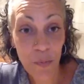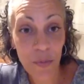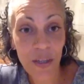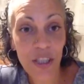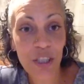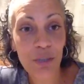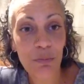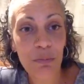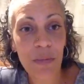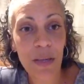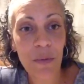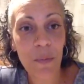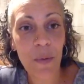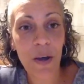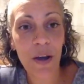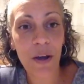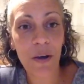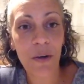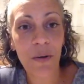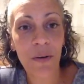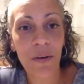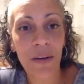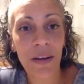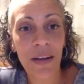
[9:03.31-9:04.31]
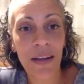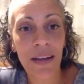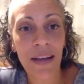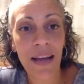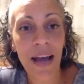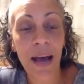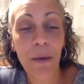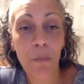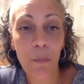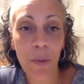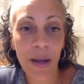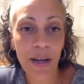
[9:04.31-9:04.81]
wished me well
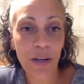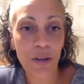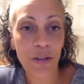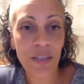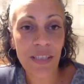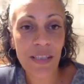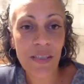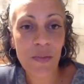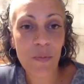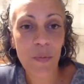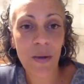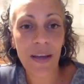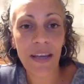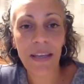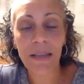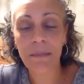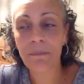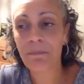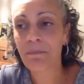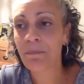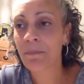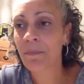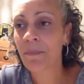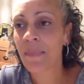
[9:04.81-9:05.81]
and went on his way.